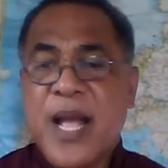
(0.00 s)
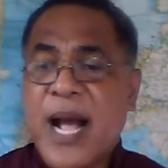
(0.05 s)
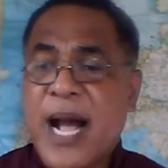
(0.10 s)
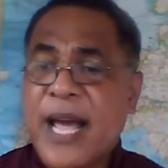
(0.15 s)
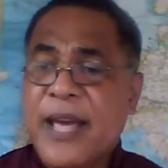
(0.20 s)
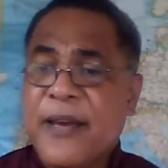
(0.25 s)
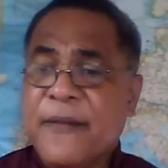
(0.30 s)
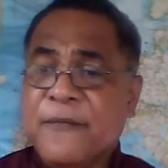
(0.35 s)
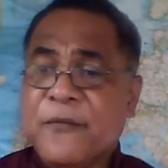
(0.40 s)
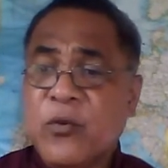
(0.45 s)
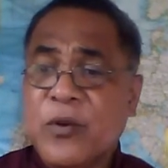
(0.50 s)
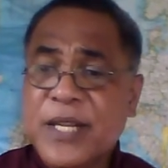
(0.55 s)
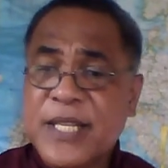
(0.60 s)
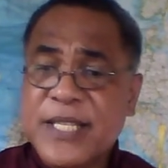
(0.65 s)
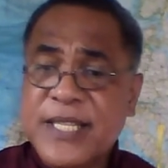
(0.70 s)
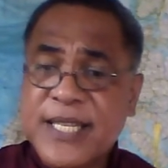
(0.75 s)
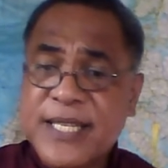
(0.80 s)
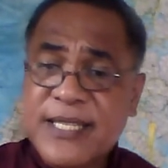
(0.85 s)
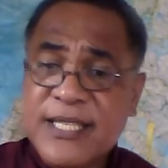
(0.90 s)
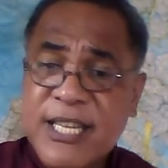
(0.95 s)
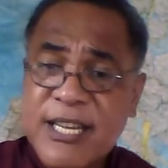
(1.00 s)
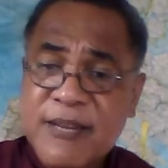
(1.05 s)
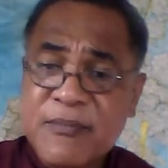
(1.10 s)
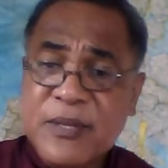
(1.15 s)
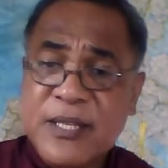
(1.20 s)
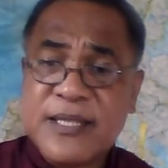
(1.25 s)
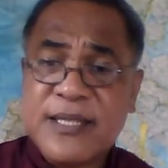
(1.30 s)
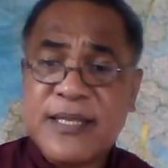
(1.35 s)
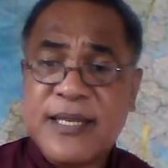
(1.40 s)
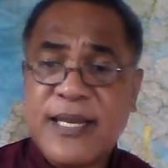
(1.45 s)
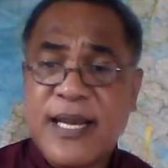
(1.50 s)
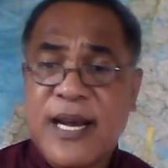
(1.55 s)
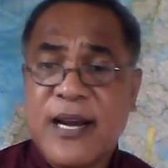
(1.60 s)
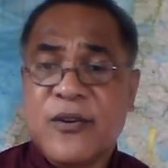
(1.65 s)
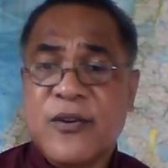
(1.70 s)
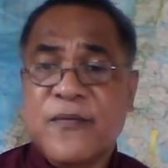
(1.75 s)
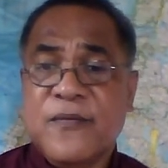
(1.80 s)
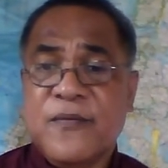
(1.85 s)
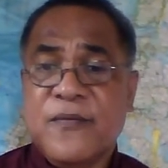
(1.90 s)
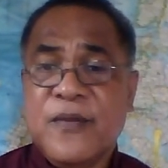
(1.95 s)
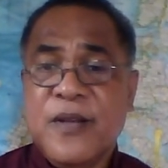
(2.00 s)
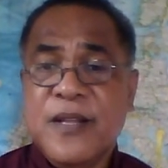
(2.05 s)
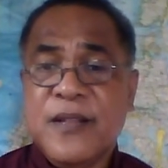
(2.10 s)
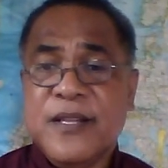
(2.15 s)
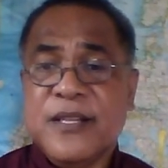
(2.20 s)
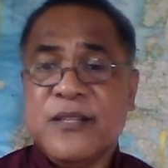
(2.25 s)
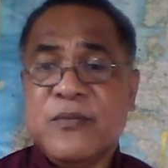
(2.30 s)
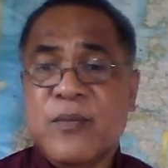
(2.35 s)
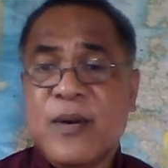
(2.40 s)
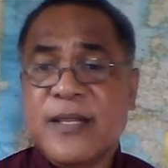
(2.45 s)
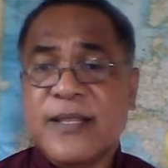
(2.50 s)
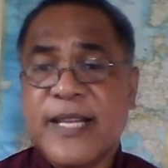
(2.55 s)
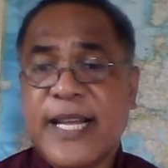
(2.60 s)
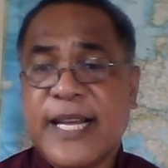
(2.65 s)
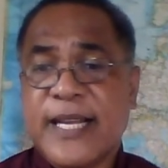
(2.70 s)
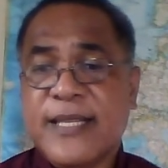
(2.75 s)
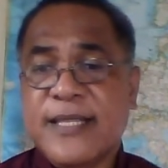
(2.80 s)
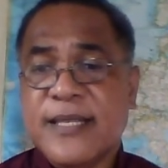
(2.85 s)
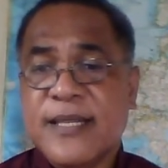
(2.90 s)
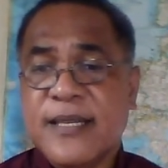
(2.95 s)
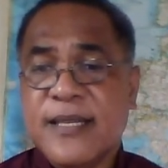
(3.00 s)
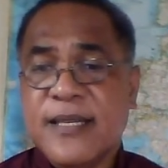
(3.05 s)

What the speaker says: I have 26 sermons out of this one text